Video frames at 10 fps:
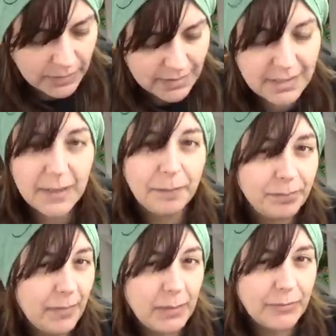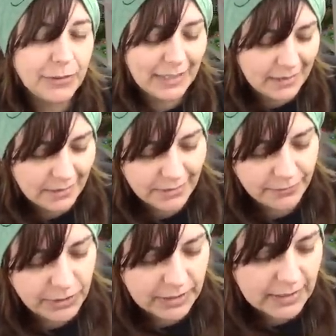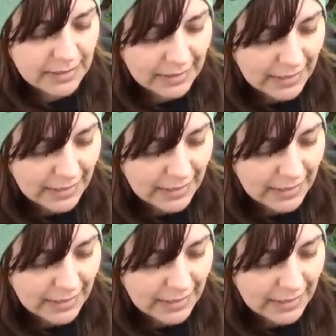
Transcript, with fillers: ones maybe for dexterity for kids, I